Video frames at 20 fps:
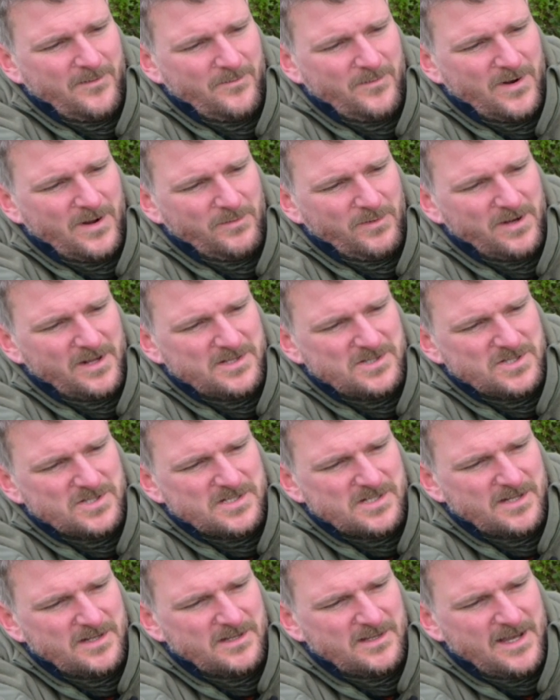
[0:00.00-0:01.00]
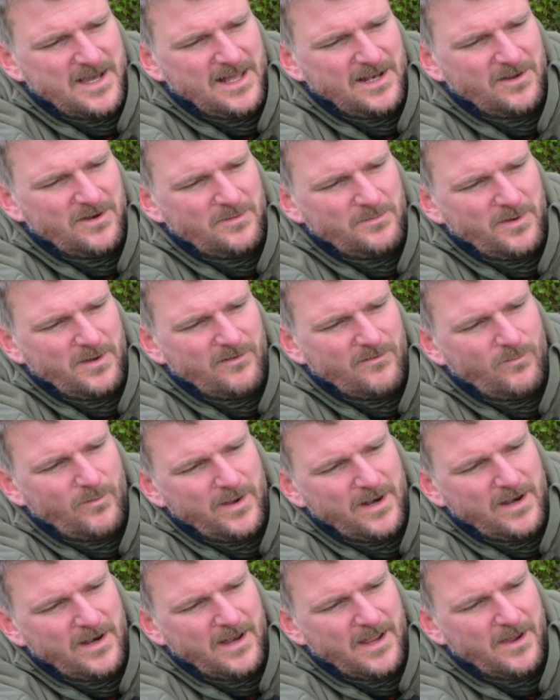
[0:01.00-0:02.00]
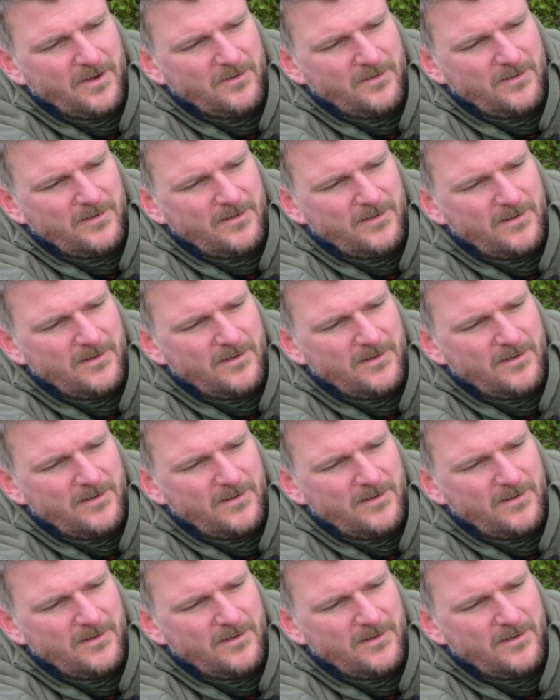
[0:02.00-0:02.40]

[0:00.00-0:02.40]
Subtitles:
But I'm going to just dial on a bit of wind now